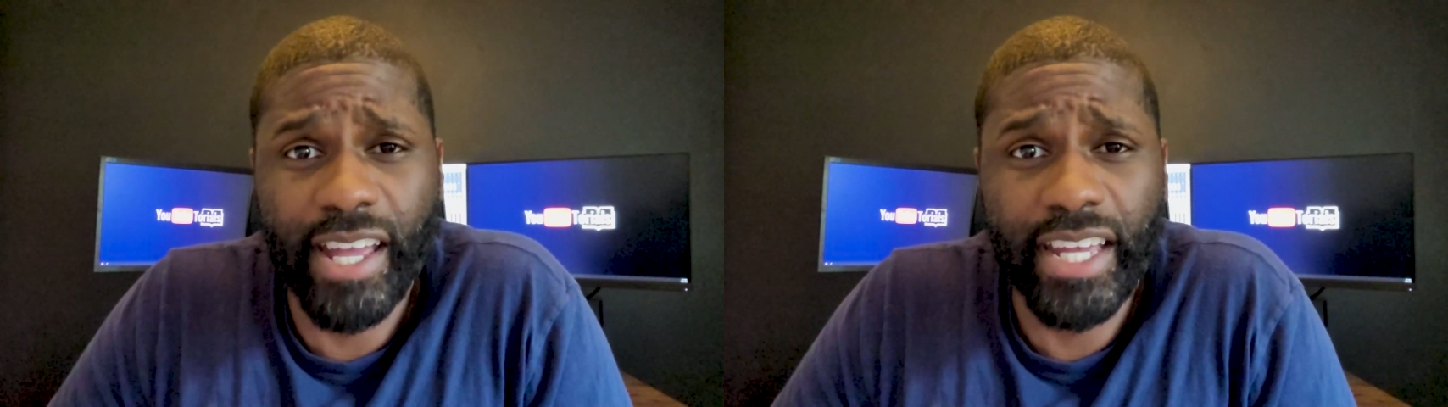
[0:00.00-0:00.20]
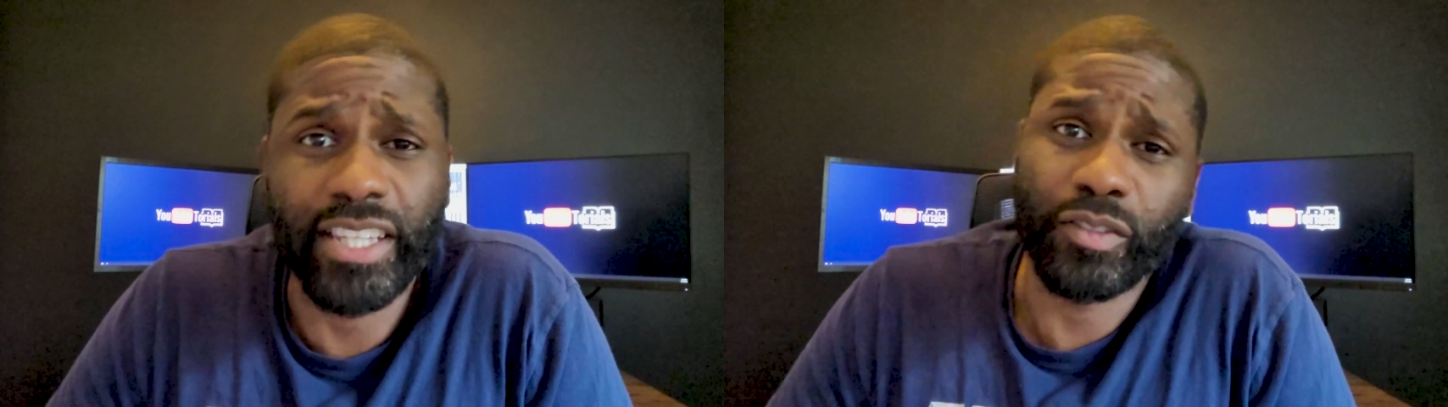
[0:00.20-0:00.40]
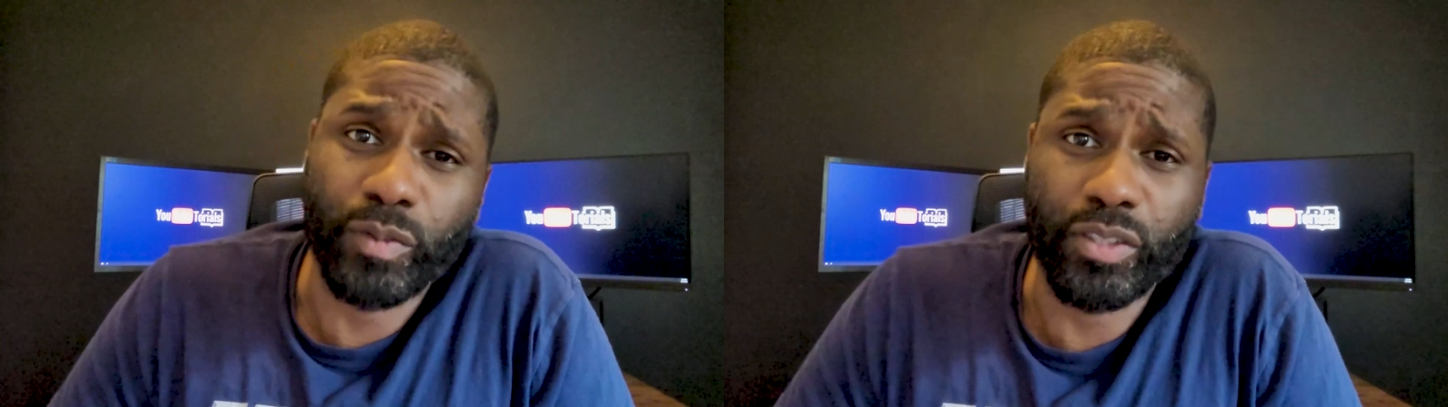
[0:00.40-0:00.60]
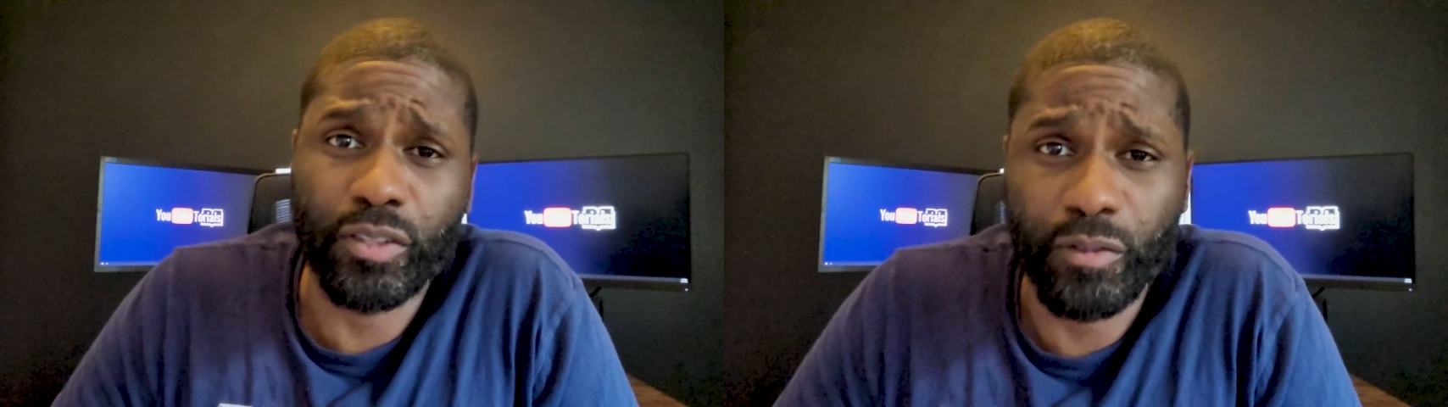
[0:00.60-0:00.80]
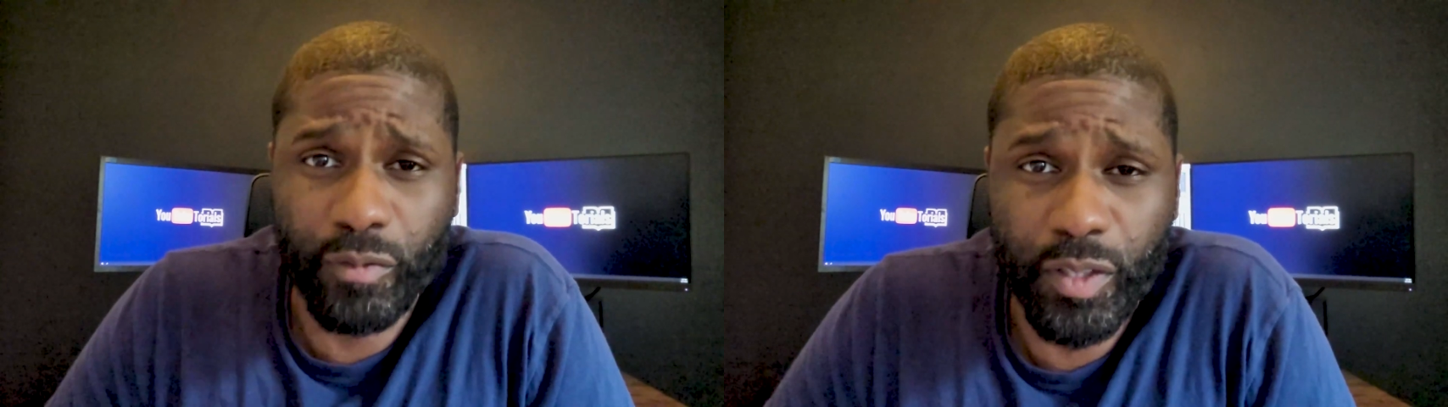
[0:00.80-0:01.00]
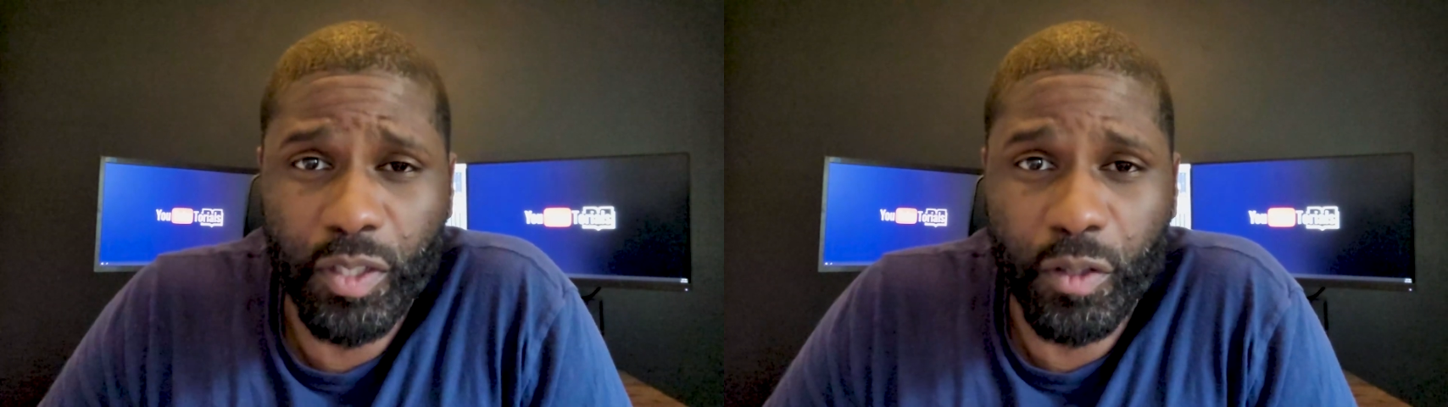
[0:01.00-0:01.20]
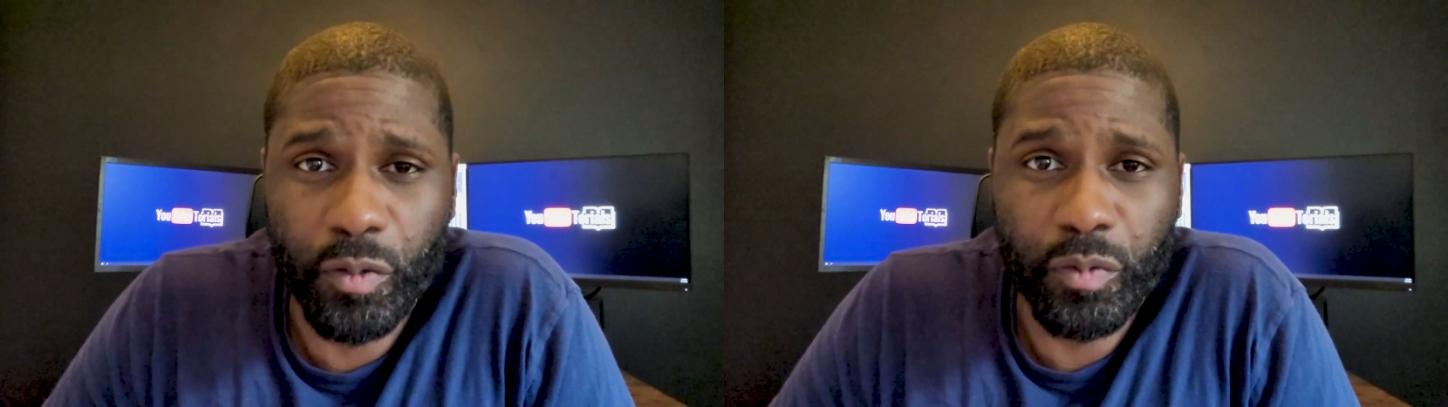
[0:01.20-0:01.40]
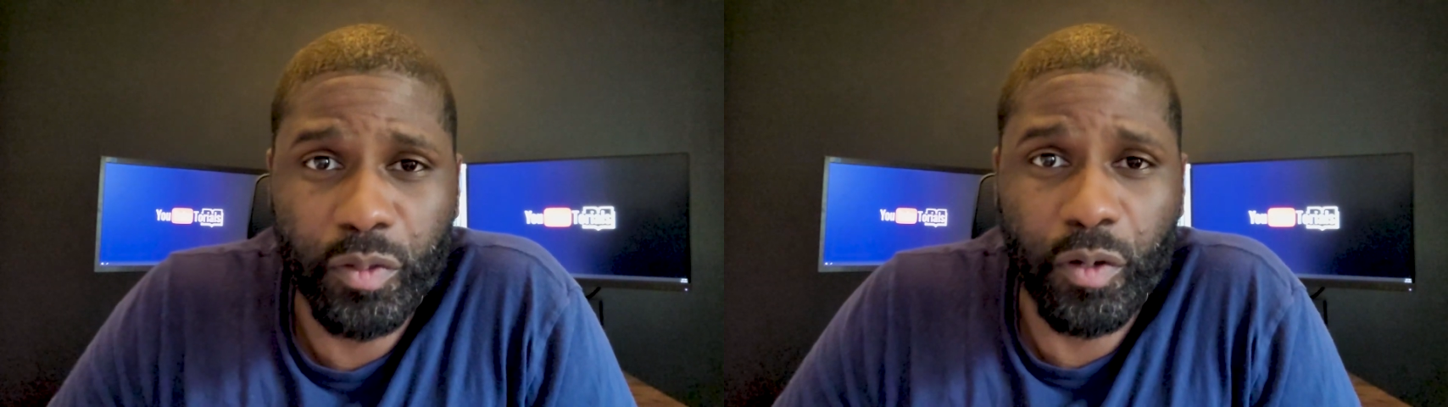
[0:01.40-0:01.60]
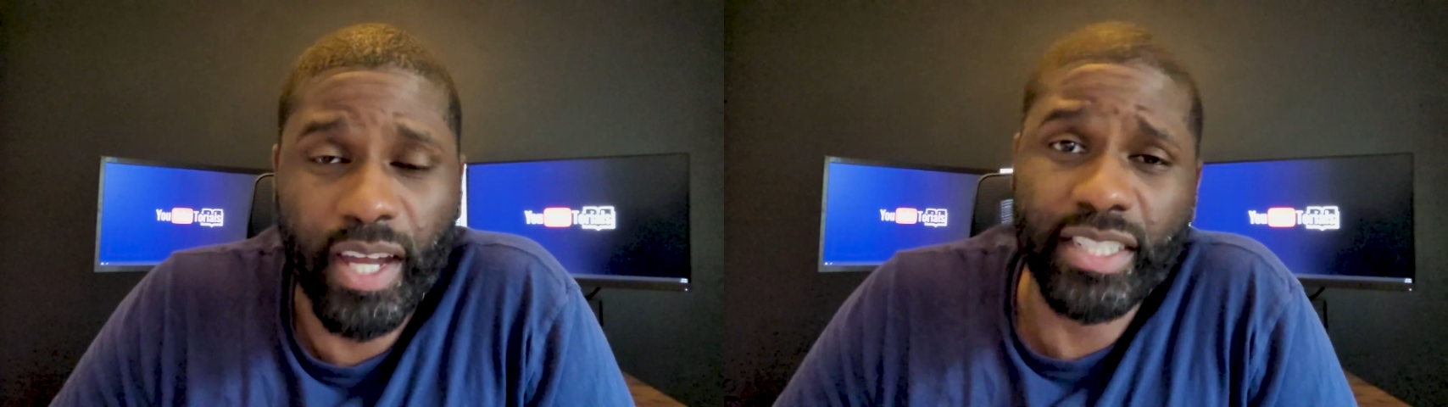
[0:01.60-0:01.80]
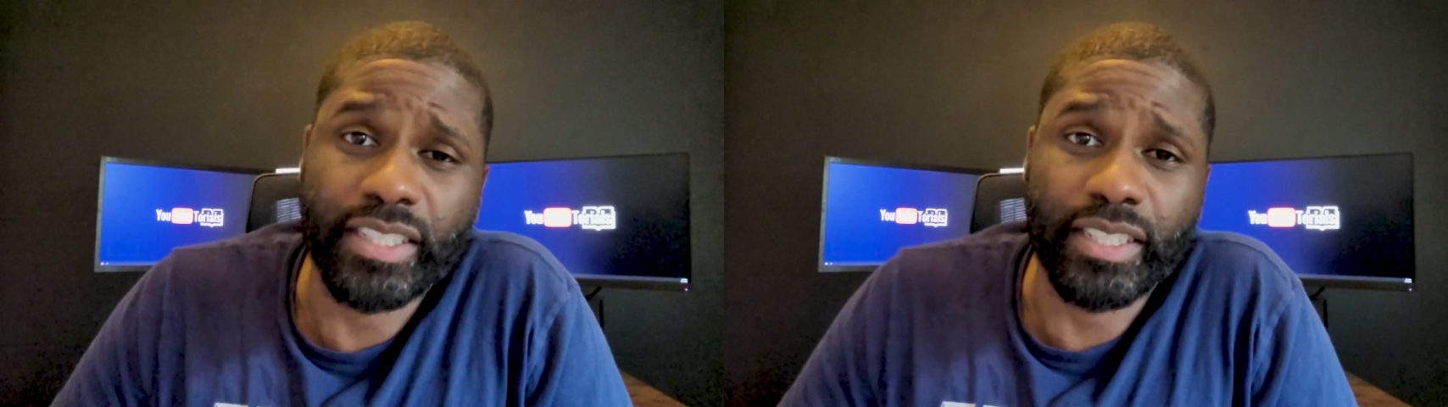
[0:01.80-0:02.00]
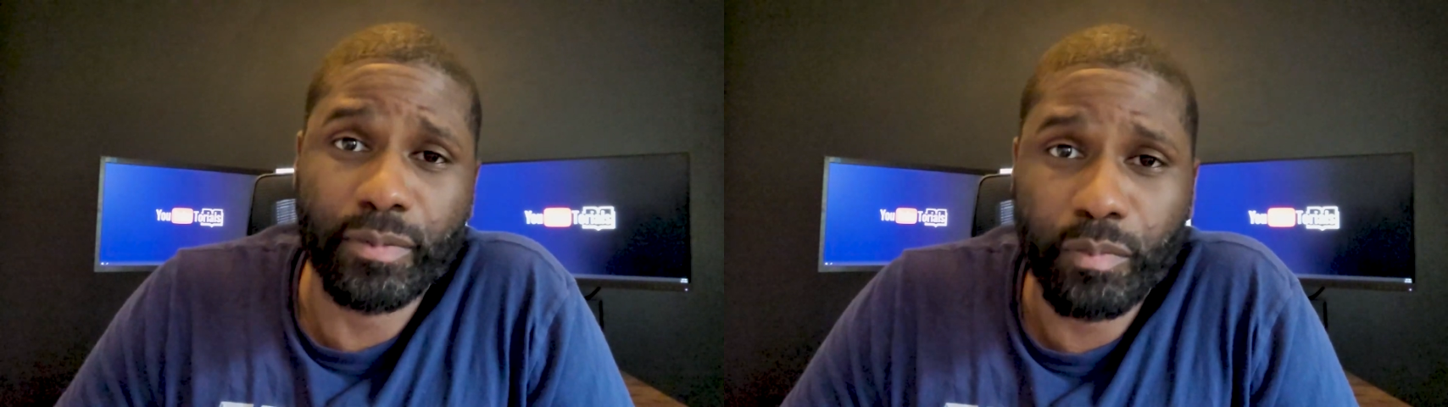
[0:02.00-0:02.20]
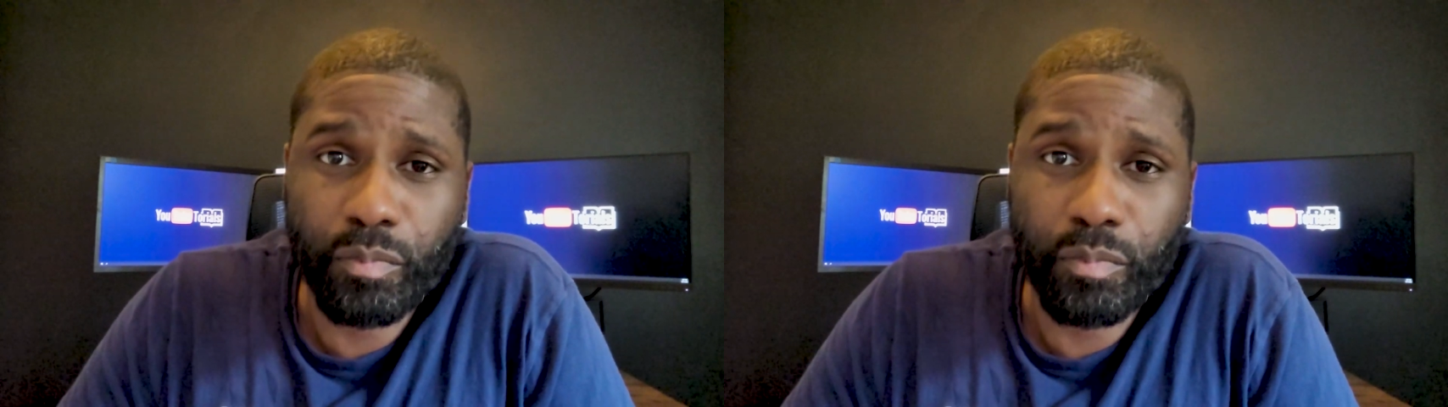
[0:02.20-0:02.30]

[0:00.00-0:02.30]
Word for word: your head this was a good video. You know, actually